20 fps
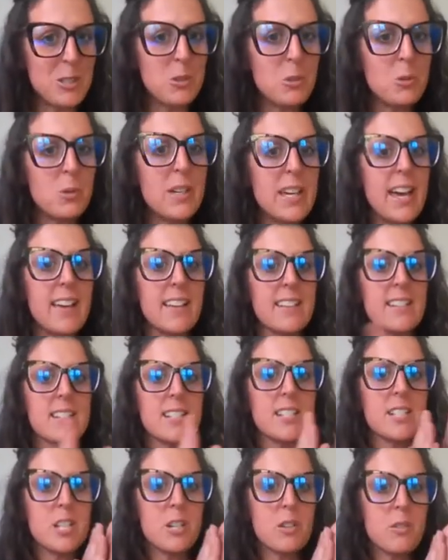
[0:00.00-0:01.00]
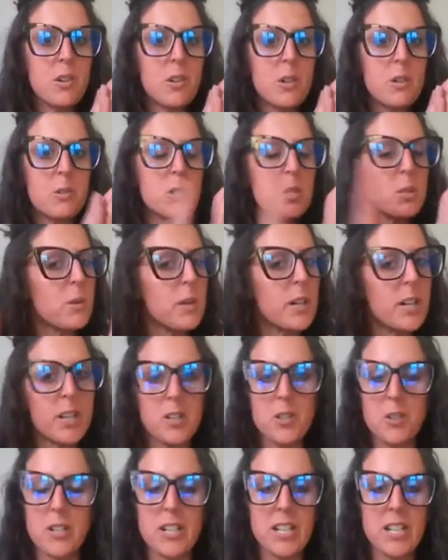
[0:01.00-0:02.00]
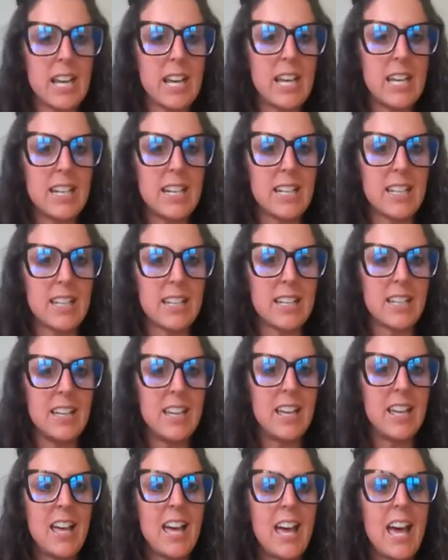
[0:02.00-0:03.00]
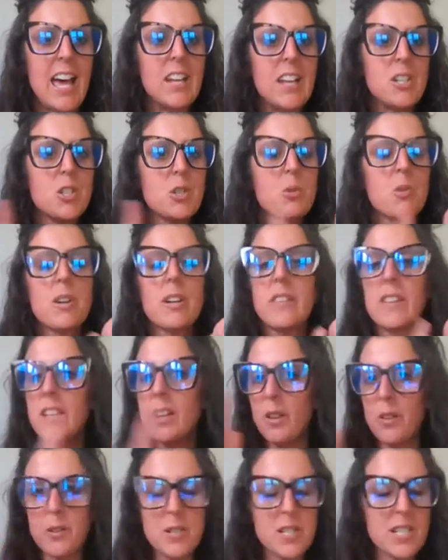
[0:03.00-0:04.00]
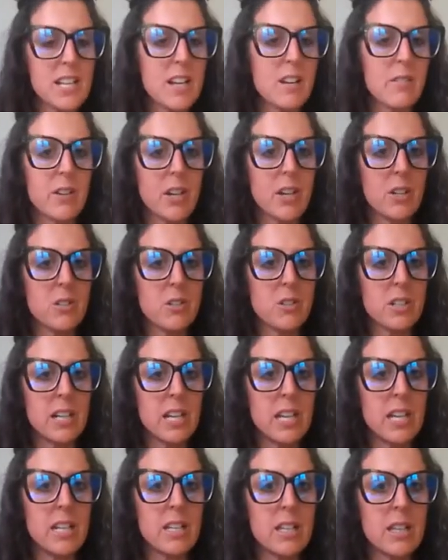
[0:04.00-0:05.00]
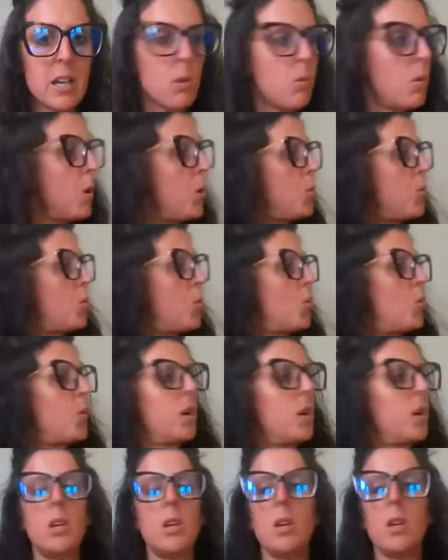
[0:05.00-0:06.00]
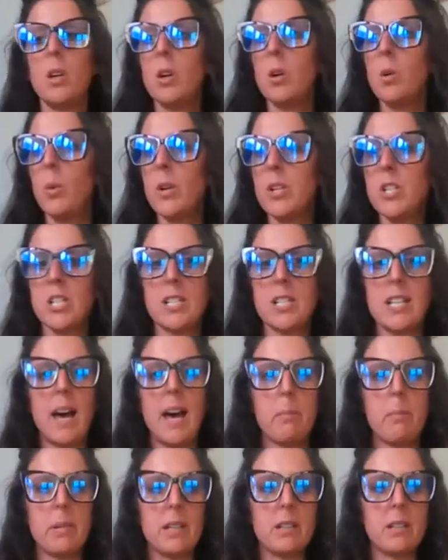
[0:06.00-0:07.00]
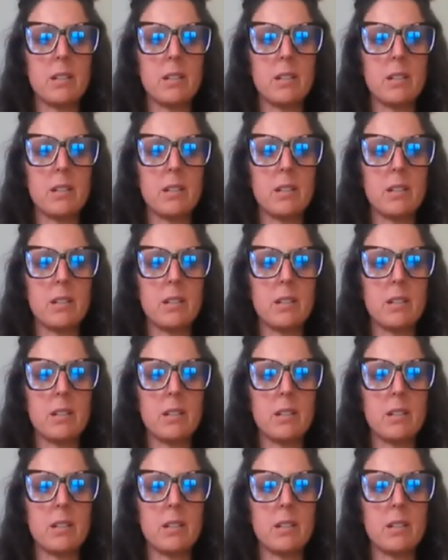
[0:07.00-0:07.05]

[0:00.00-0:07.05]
You get 0 to 180, and you're on the other side of 180, like, whoa, what just happened?